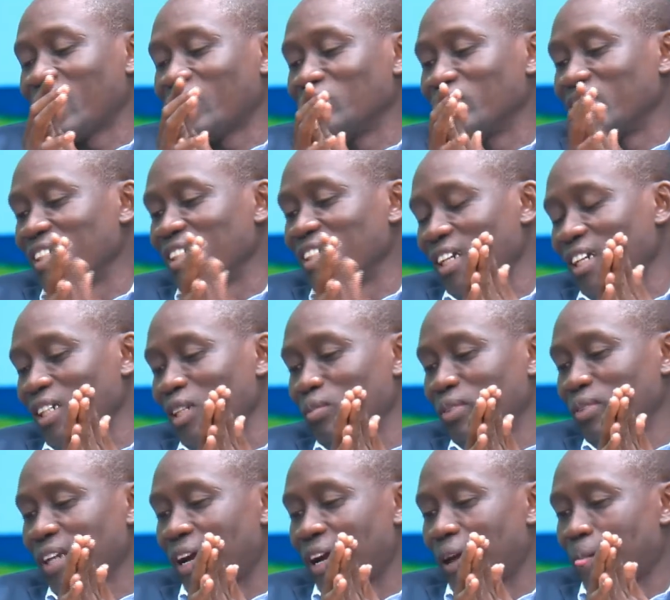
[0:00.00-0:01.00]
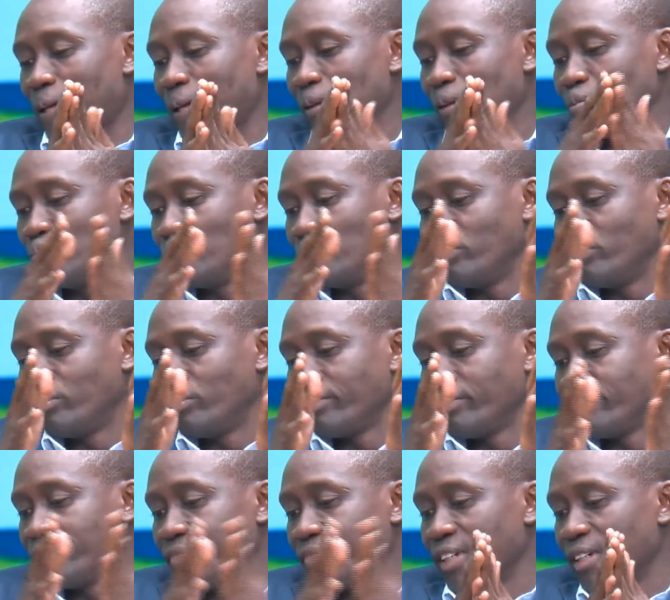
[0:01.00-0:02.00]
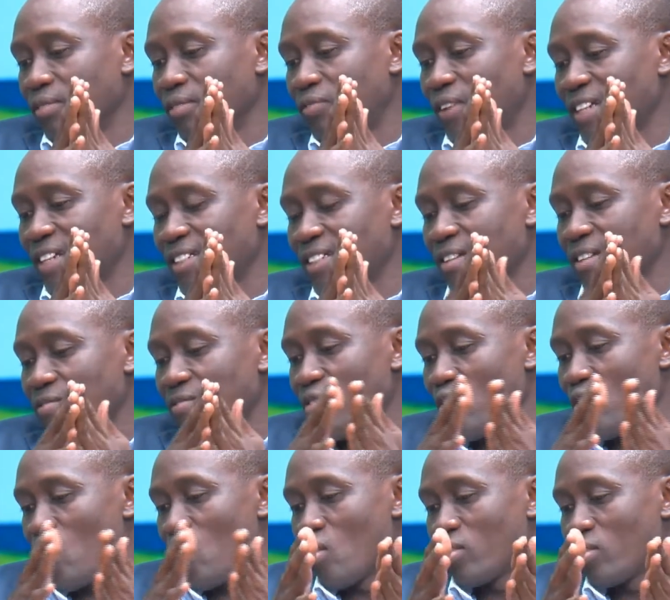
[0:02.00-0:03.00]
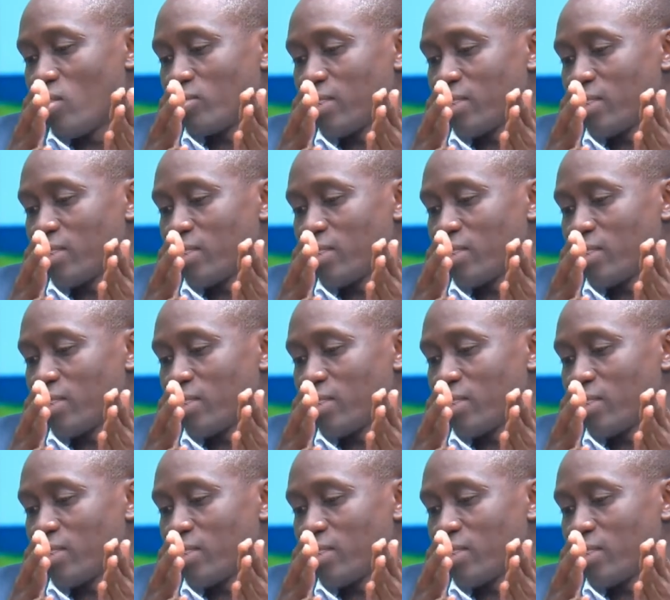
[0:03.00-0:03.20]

no yare bi a fancy for